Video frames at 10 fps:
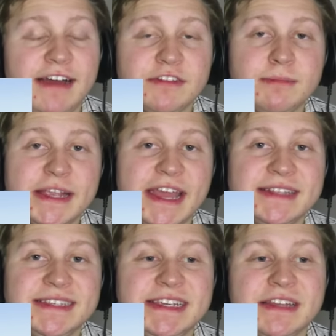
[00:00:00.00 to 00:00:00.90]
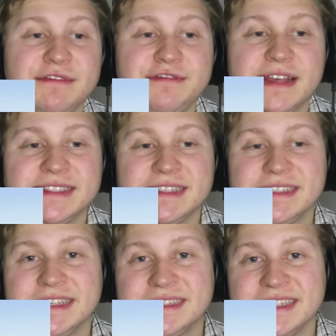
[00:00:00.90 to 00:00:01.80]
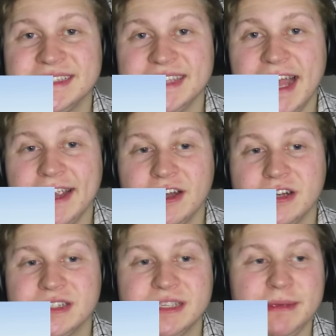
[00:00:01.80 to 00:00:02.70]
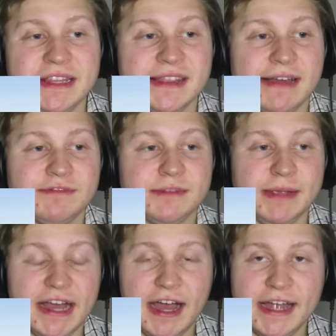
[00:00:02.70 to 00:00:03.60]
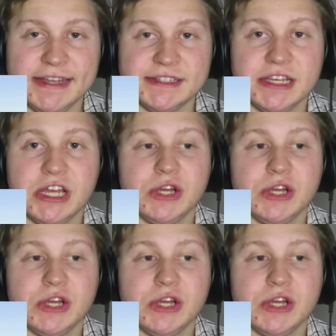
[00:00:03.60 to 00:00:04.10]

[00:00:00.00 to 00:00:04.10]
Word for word: After Mackenzie confesses his desire to be left behind,